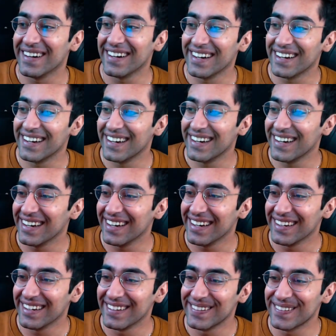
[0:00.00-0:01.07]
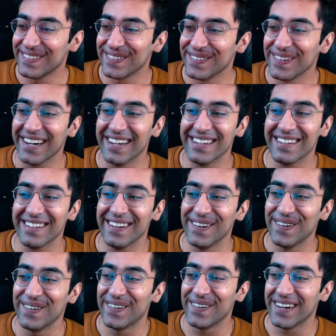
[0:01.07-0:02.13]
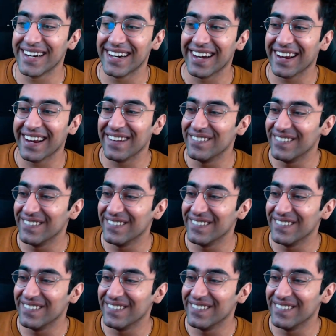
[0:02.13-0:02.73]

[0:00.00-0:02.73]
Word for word: god. Suga doesn't know what hit him.